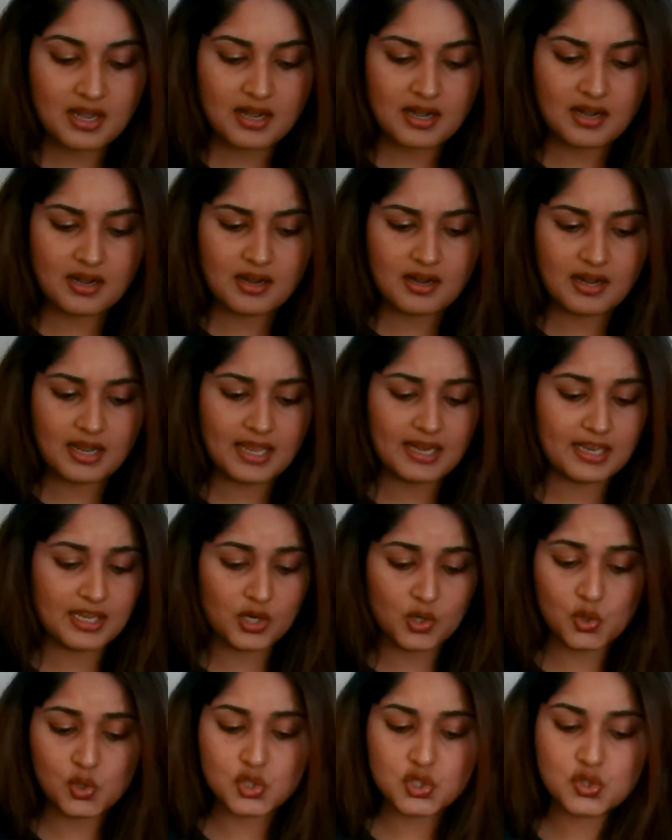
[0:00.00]
uh, and i
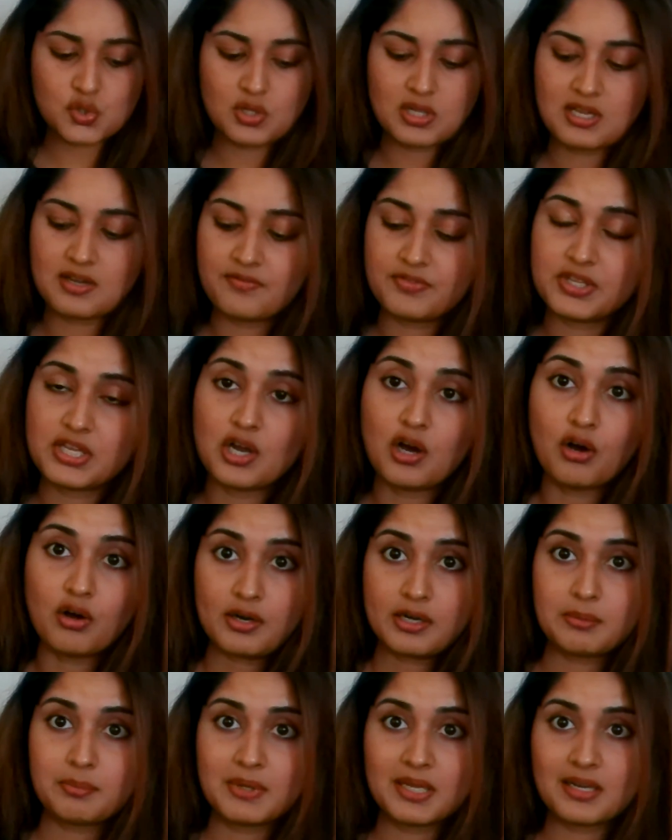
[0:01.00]
also love the
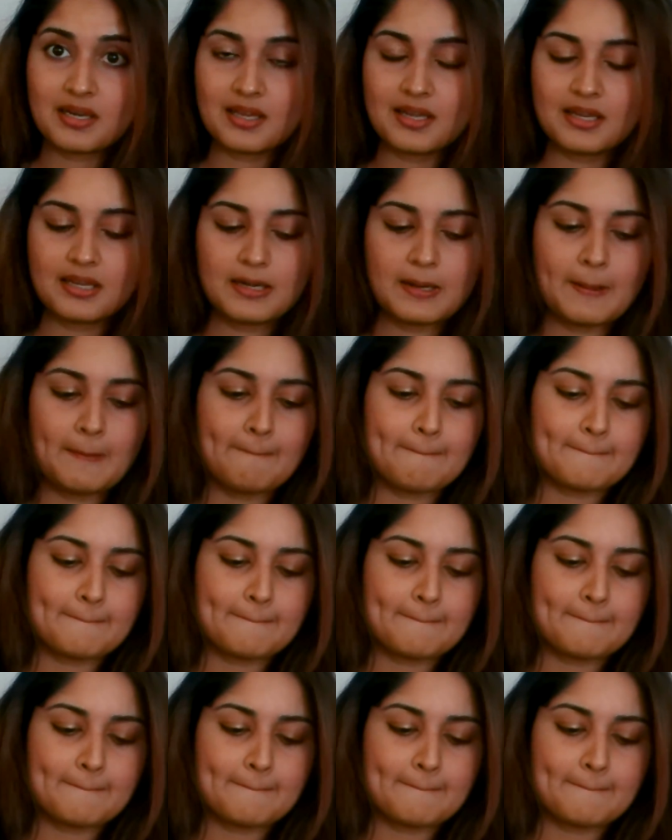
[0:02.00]
oribe line